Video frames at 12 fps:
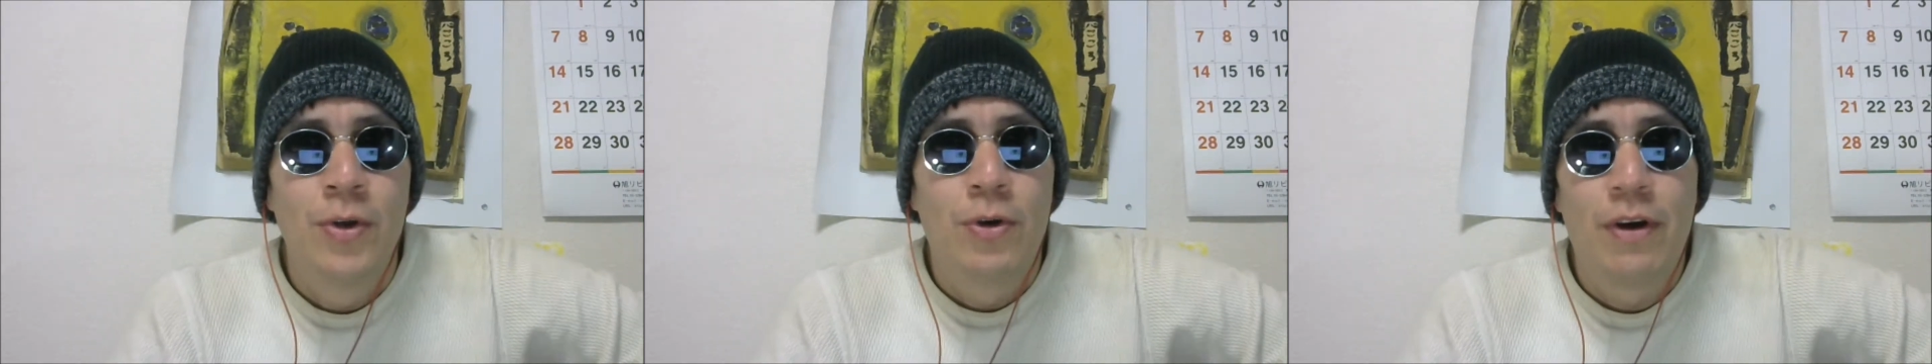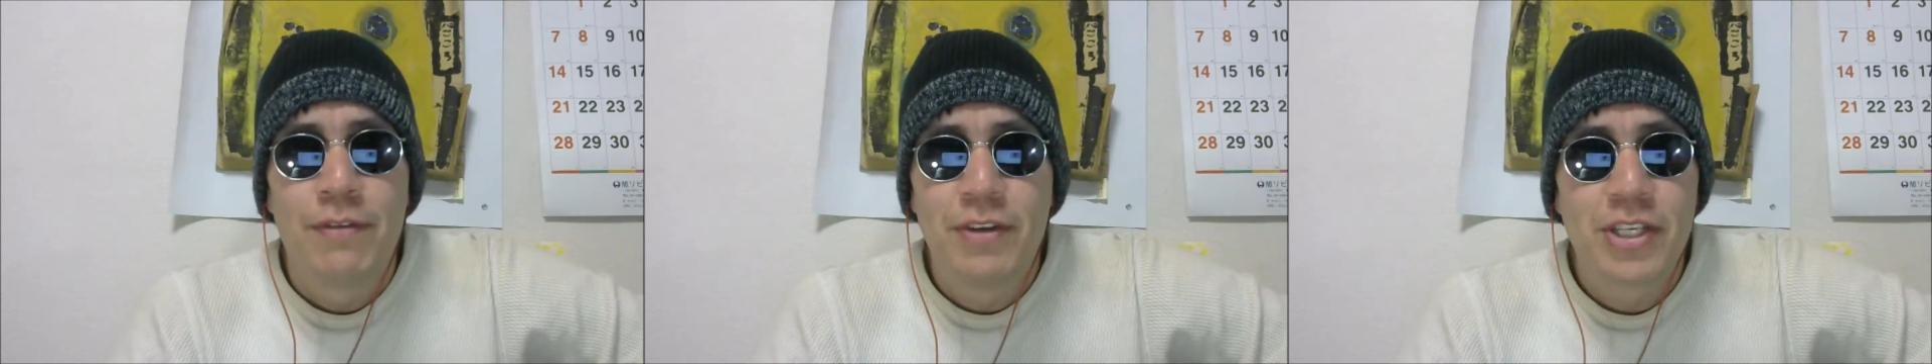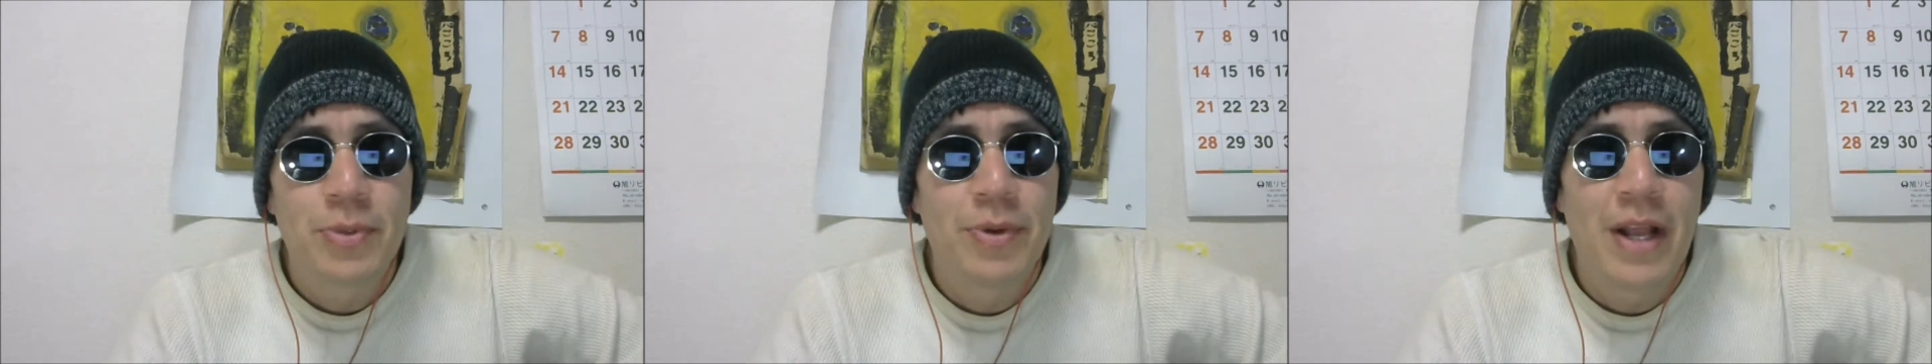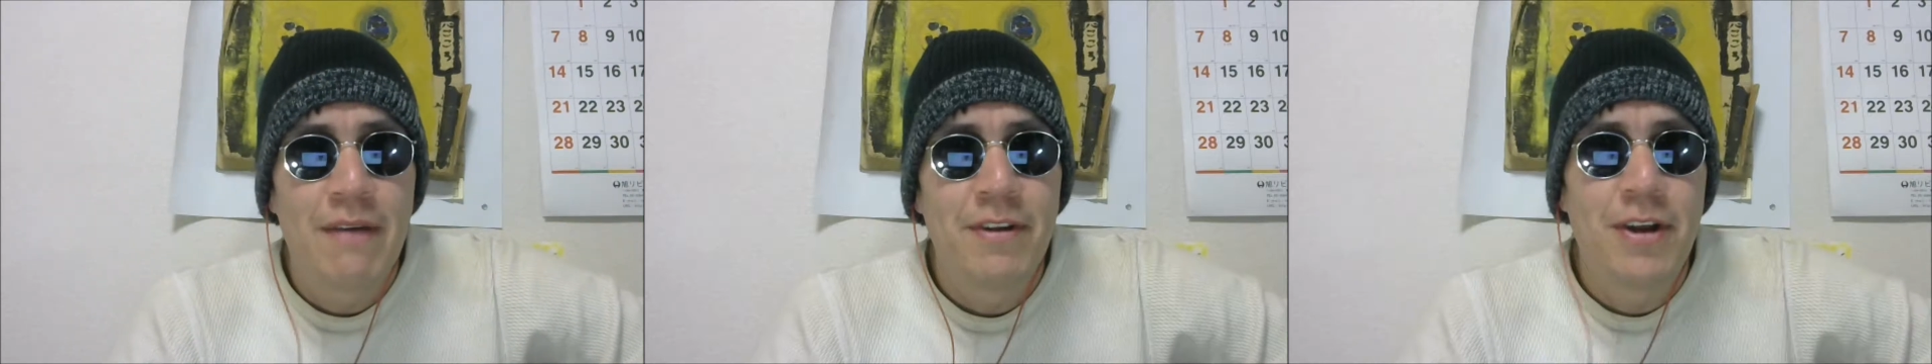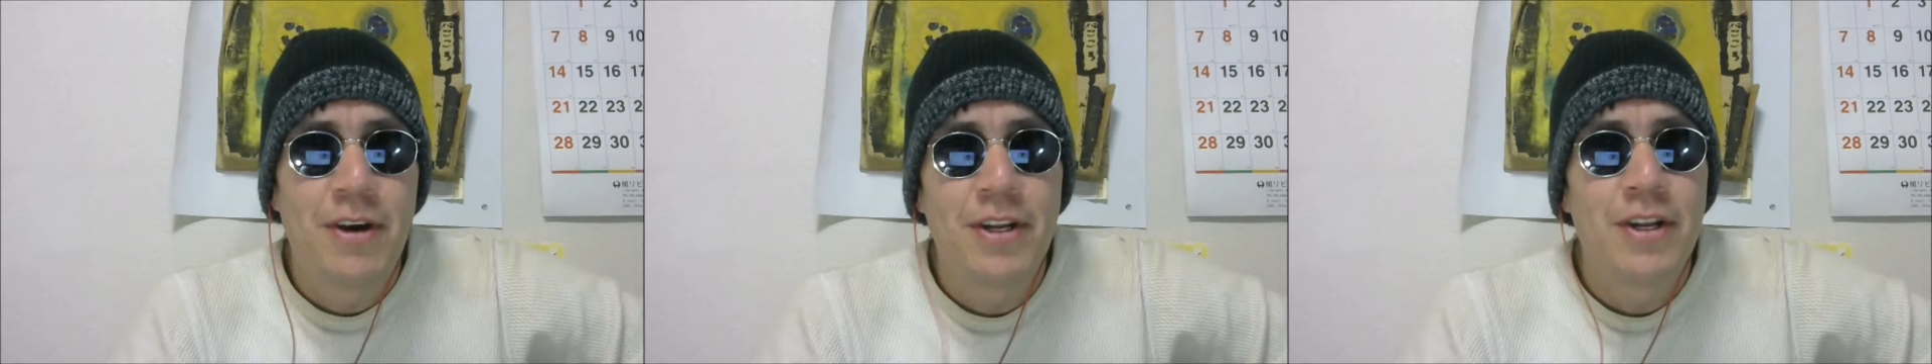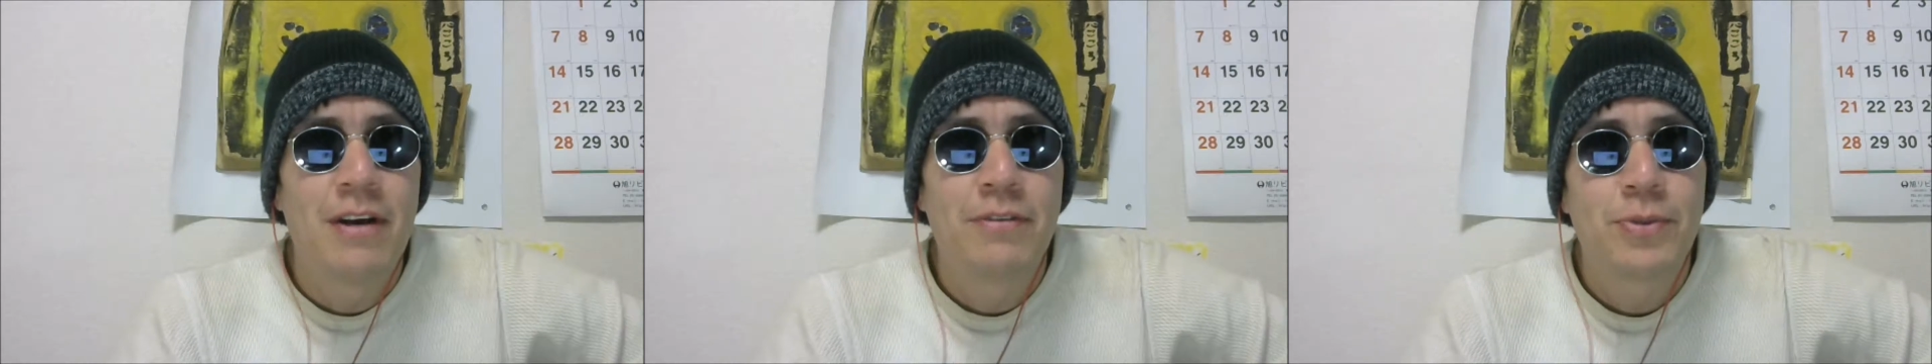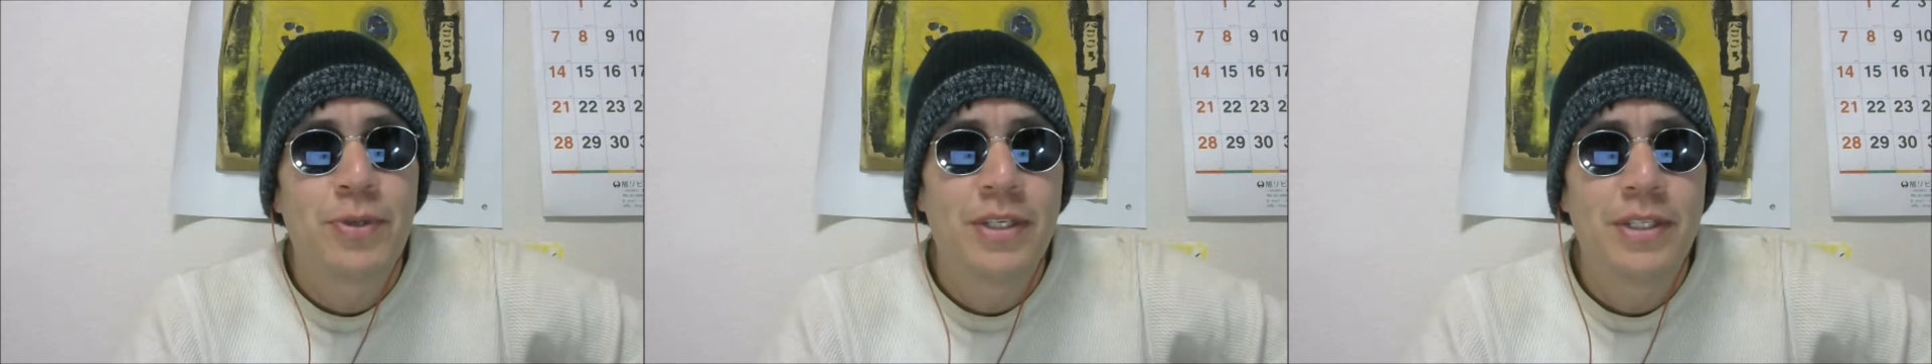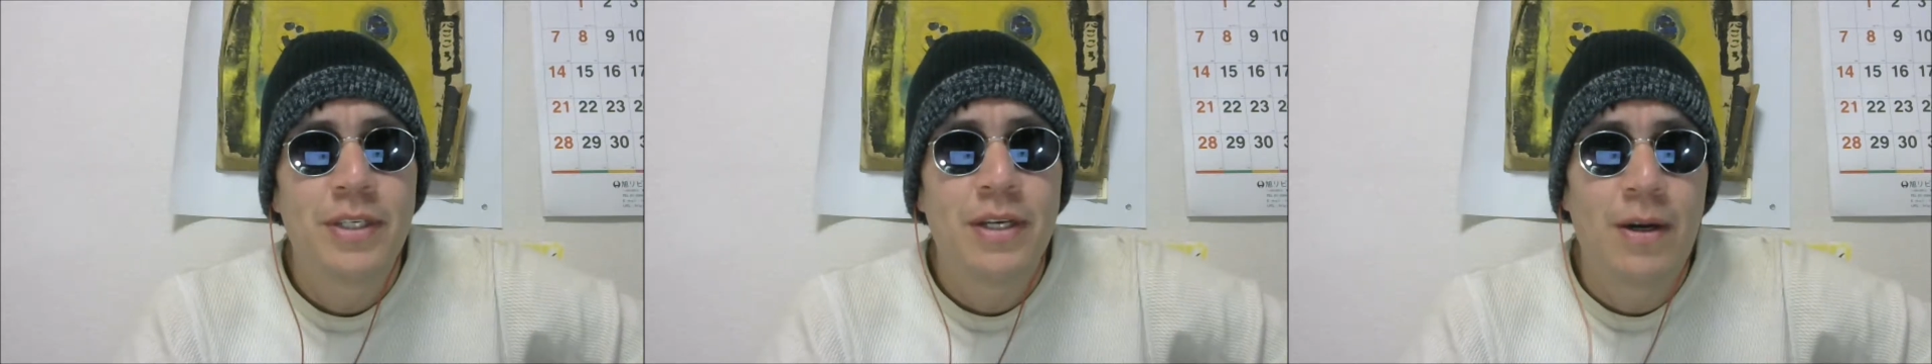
Or if you just want to have an on and off switch,